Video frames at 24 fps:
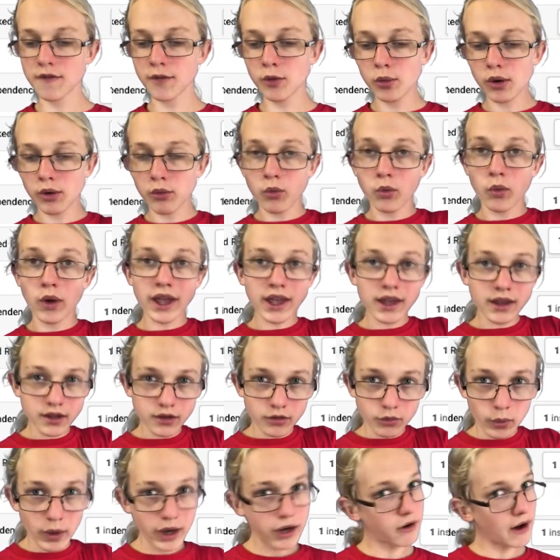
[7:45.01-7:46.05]
Well,
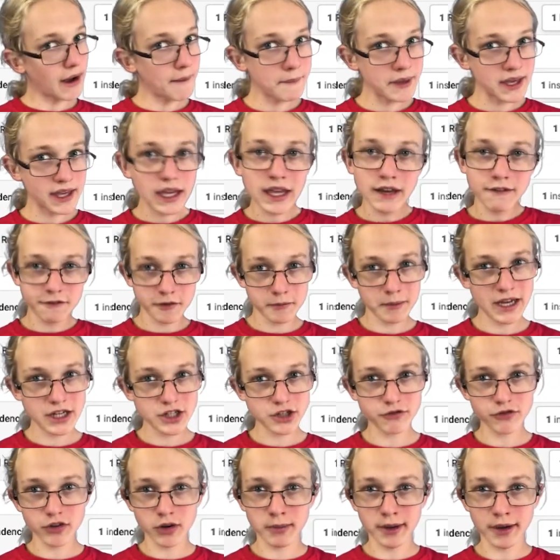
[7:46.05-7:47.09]
we're grabbing information
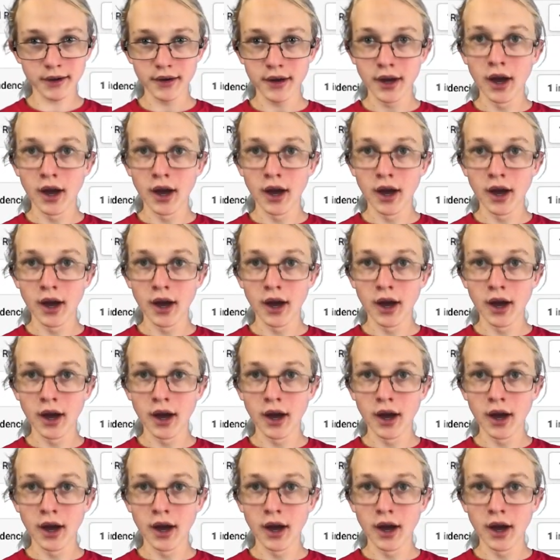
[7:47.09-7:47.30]
from it,